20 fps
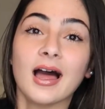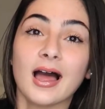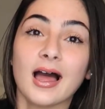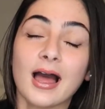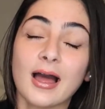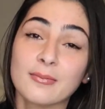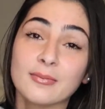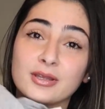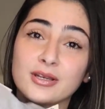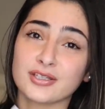
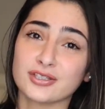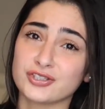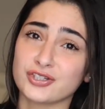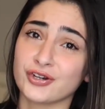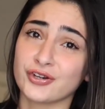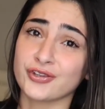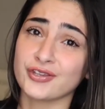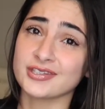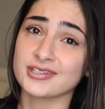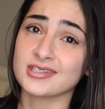I'm gonna
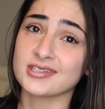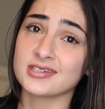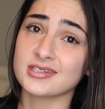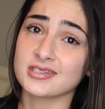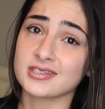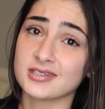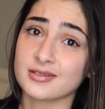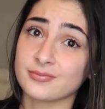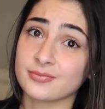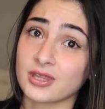turn this into
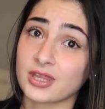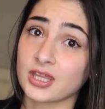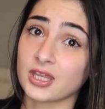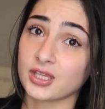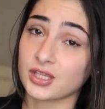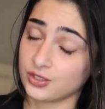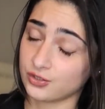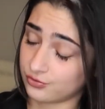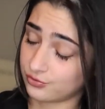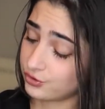something
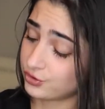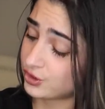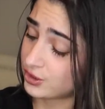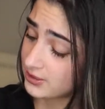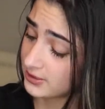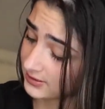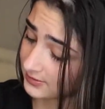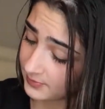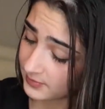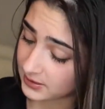cute,
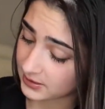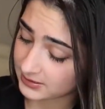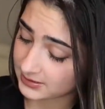trust me.